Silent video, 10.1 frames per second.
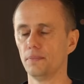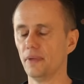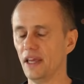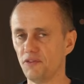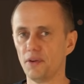
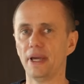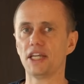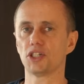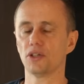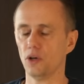
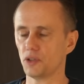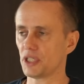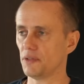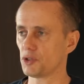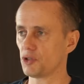inflammation,
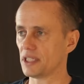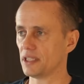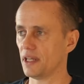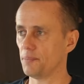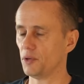oxidative stress
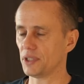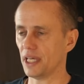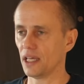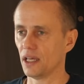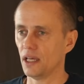in their
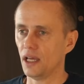body.